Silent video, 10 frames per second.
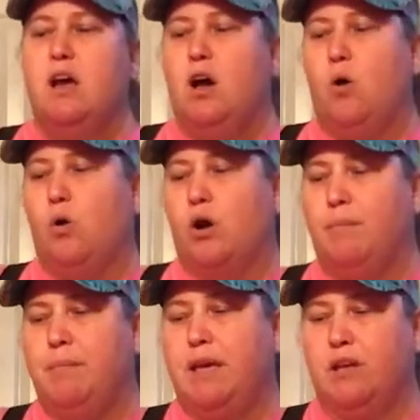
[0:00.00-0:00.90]
or
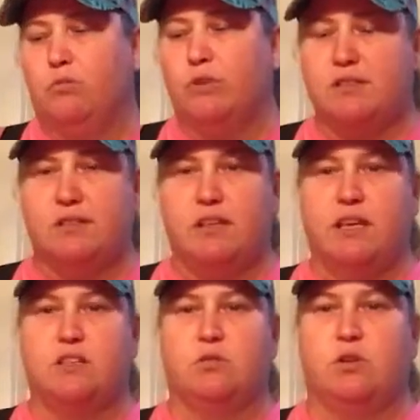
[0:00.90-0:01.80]
make it a
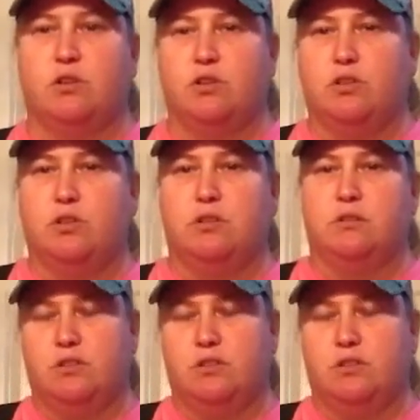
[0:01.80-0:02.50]
wristlet or a little